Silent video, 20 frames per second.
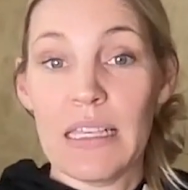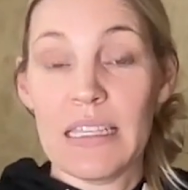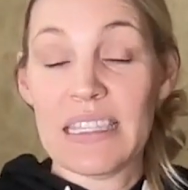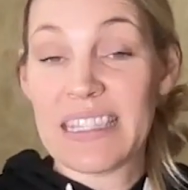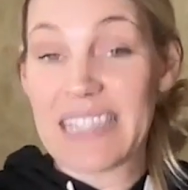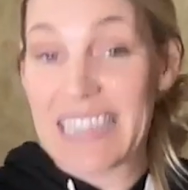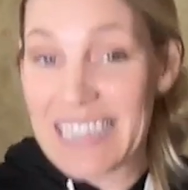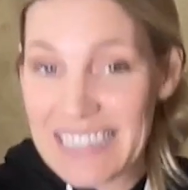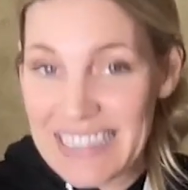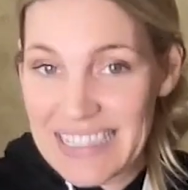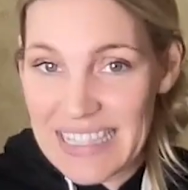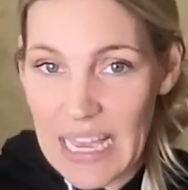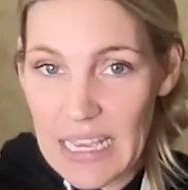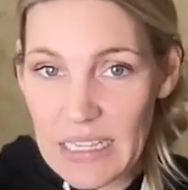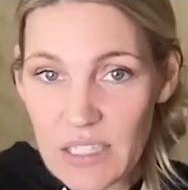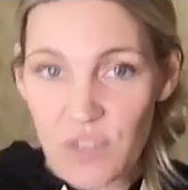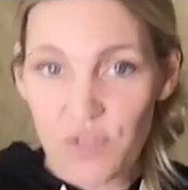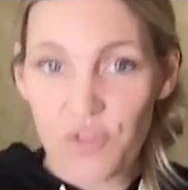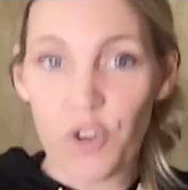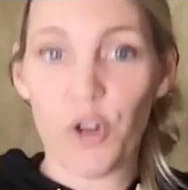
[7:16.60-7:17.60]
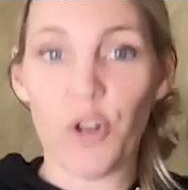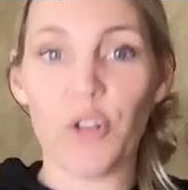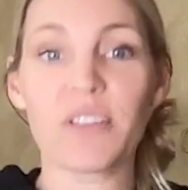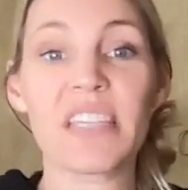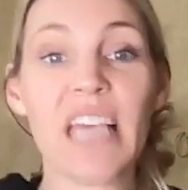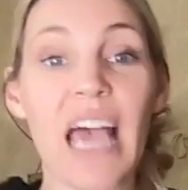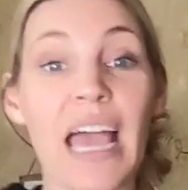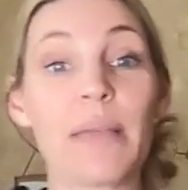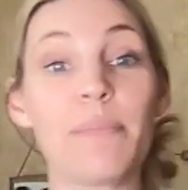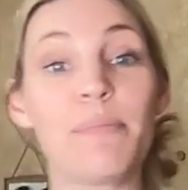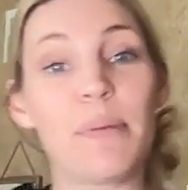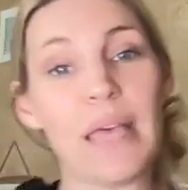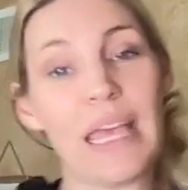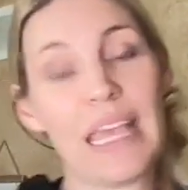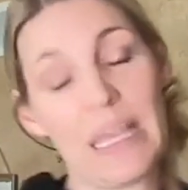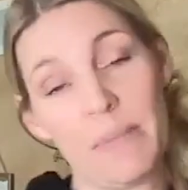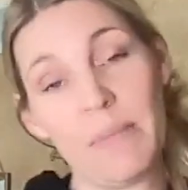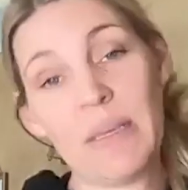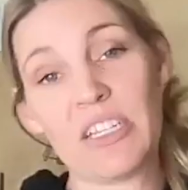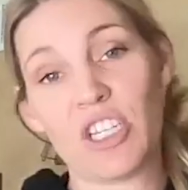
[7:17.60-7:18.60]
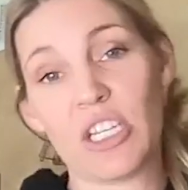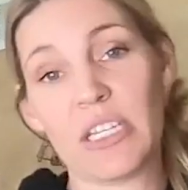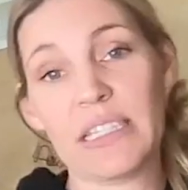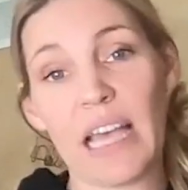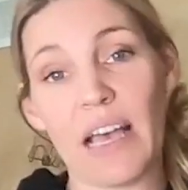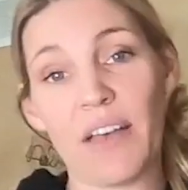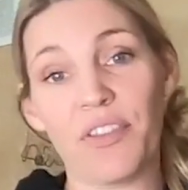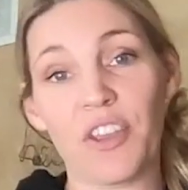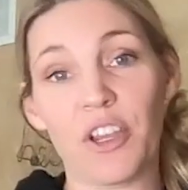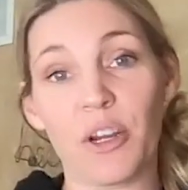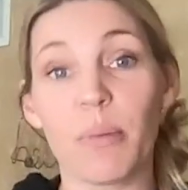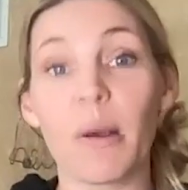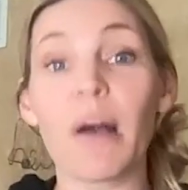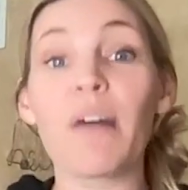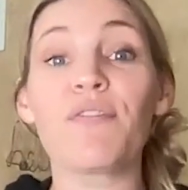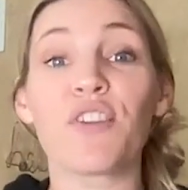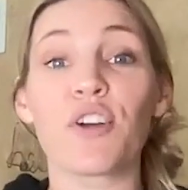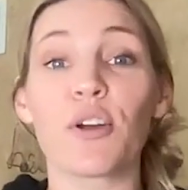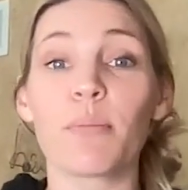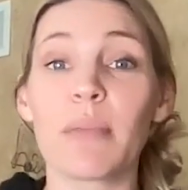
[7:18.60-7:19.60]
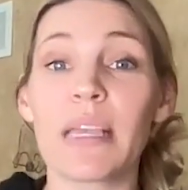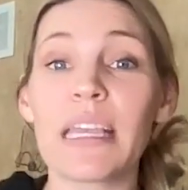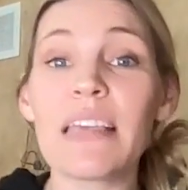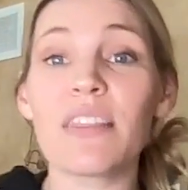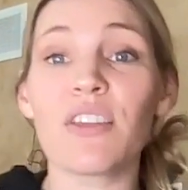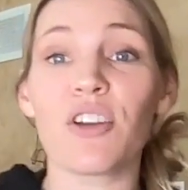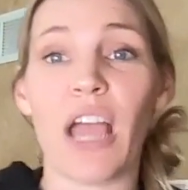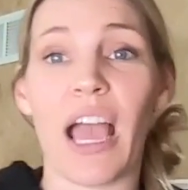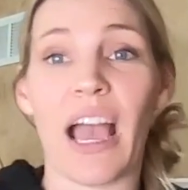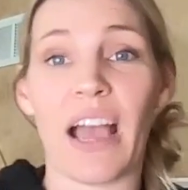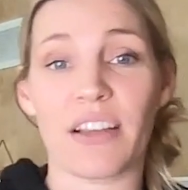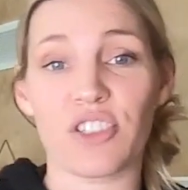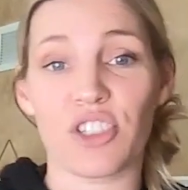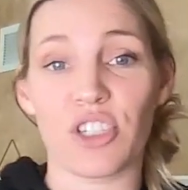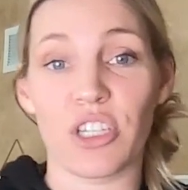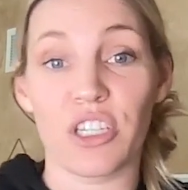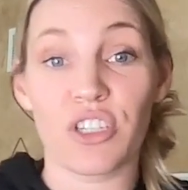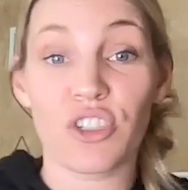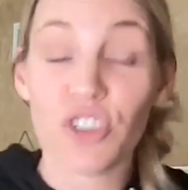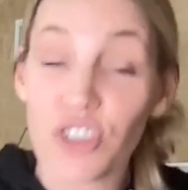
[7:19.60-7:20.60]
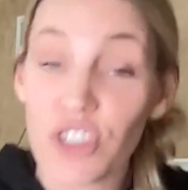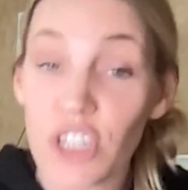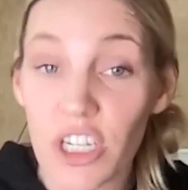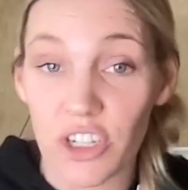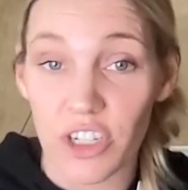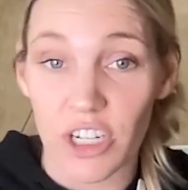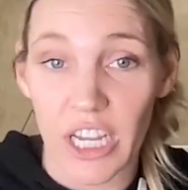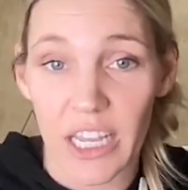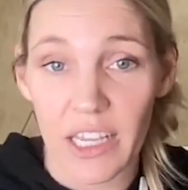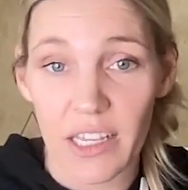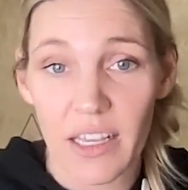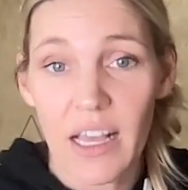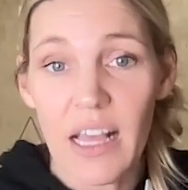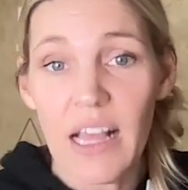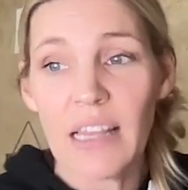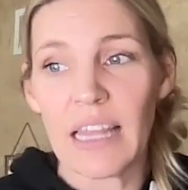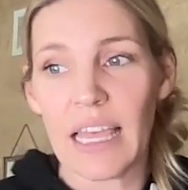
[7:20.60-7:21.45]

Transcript: successful type images out there, but for me, they're actually triggering.